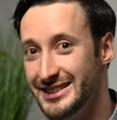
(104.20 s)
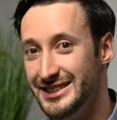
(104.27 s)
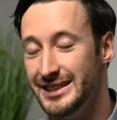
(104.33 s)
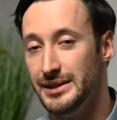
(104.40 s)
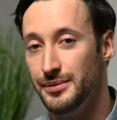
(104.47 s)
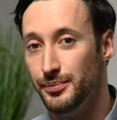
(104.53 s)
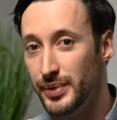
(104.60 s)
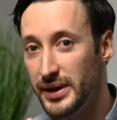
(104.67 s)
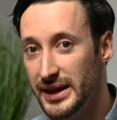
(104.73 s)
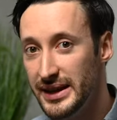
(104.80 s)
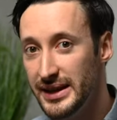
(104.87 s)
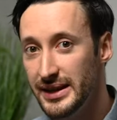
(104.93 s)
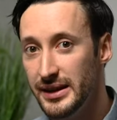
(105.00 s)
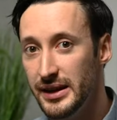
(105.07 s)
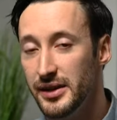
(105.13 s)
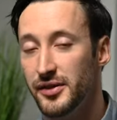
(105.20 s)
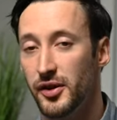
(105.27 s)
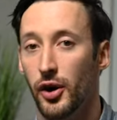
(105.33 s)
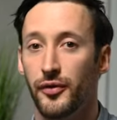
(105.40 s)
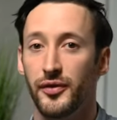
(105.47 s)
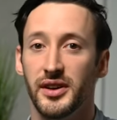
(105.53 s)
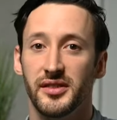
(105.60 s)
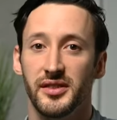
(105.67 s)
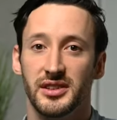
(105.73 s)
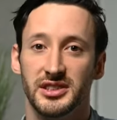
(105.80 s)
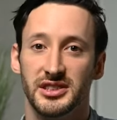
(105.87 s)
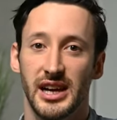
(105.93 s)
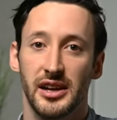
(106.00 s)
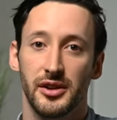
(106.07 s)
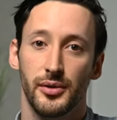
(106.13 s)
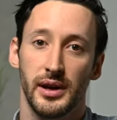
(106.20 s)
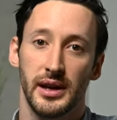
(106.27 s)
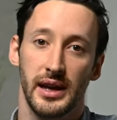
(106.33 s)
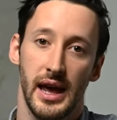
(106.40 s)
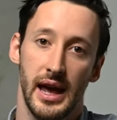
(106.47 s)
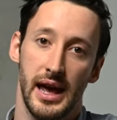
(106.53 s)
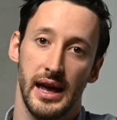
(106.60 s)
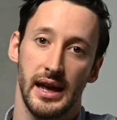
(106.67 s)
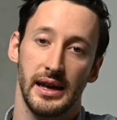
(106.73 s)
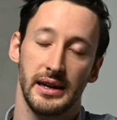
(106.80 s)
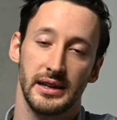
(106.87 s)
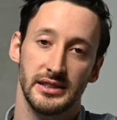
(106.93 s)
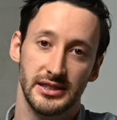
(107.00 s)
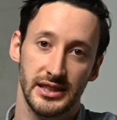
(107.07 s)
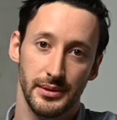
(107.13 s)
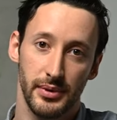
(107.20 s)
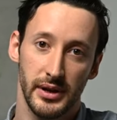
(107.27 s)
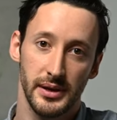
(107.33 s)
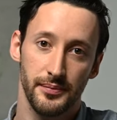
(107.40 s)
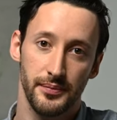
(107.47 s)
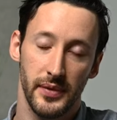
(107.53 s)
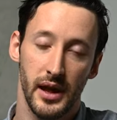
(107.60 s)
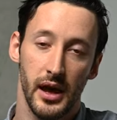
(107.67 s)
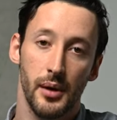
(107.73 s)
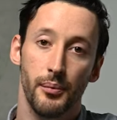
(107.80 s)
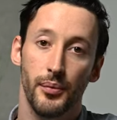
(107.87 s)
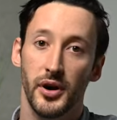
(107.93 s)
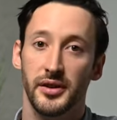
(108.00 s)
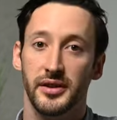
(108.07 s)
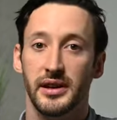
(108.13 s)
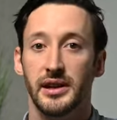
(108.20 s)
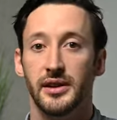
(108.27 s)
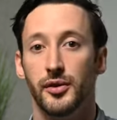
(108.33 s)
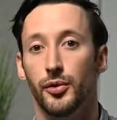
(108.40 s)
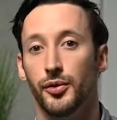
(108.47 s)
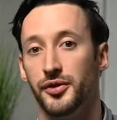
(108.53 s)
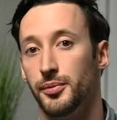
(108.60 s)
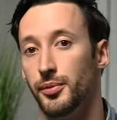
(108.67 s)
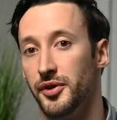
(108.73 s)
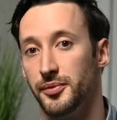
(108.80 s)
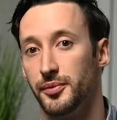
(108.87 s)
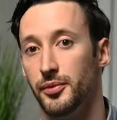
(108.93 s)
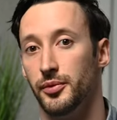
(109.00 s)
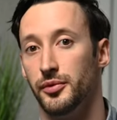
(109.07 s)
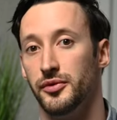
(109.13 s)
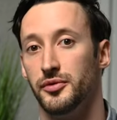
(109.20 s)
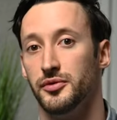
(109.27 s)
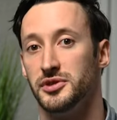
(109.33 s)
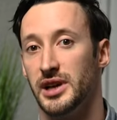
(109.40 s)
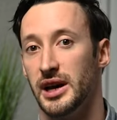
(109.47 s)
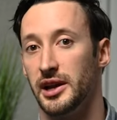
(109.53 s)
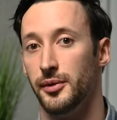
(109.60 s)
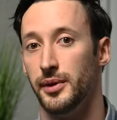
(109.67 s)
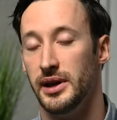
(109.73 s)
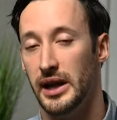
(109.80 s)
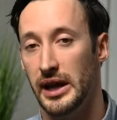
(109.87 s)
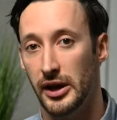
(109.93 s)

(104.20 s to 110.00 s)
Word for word: G P's office, shadowing a G P, but it is also possible to shadow in